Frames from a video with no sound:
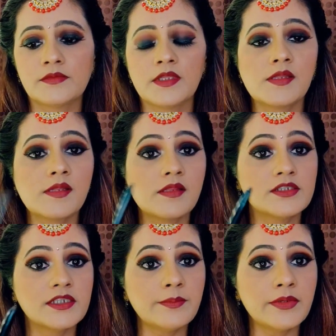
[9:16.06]
This is the
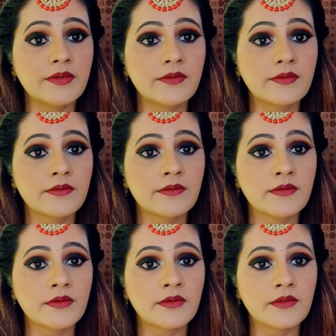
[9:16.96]
tip.
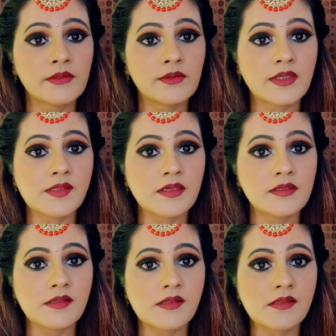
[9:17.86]
You can
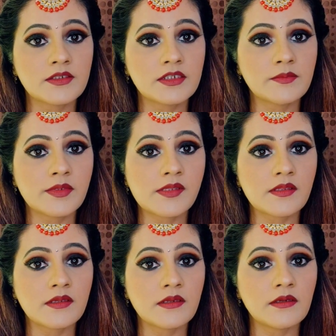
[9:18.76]
see this is the tip.
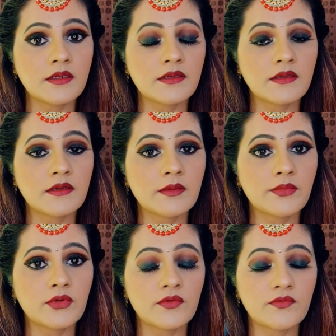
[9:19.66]
It's really
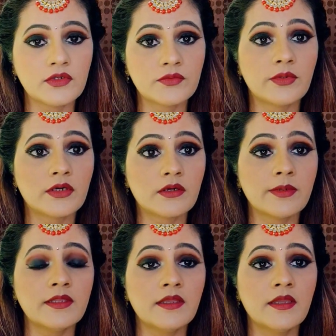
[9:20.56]
beautiful to work
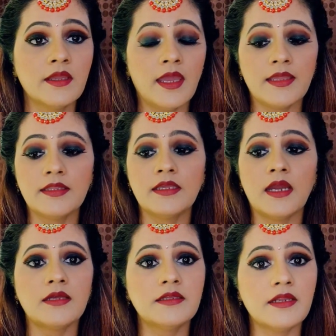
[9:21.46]
with, and the
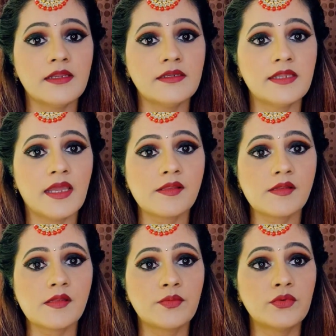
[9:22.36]
other end it has
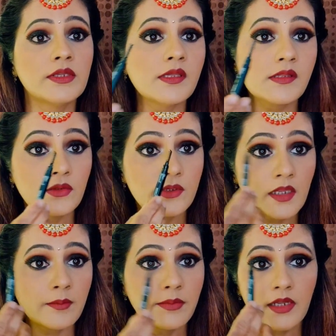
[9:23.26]
a spoolie, so you
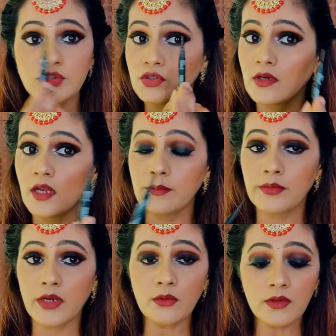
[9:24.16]
can brush your
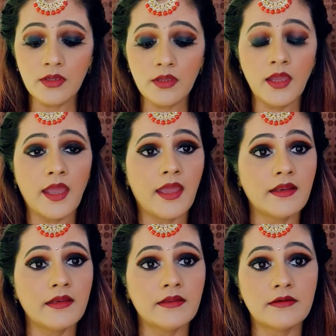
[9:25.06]
eyebrow
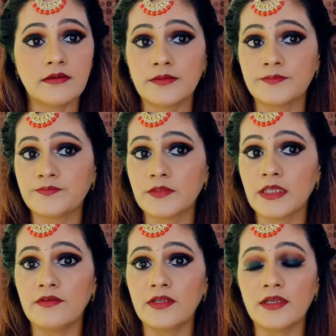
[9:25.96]
and
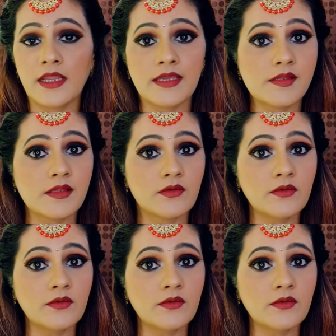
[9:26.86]
give it a nice